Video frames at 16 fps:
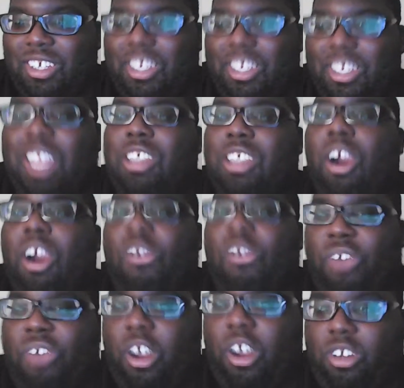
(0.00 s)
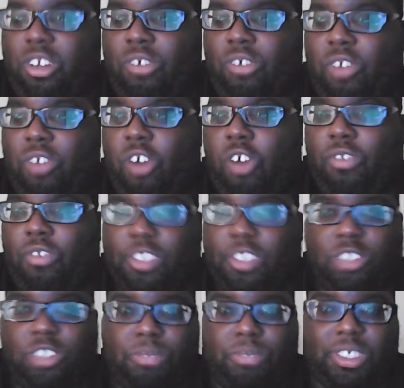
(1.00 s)
That's our fault though for over
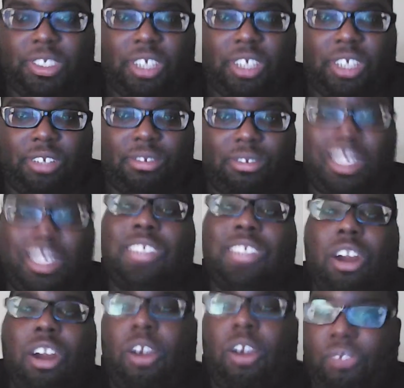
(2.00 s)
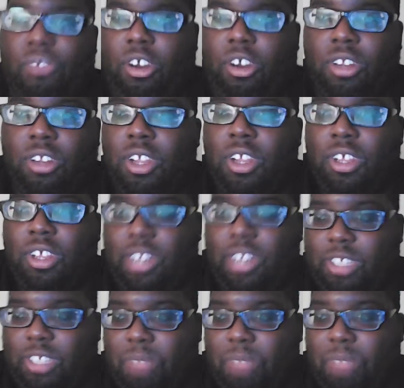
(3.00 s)
assuming something. That's our fault. That's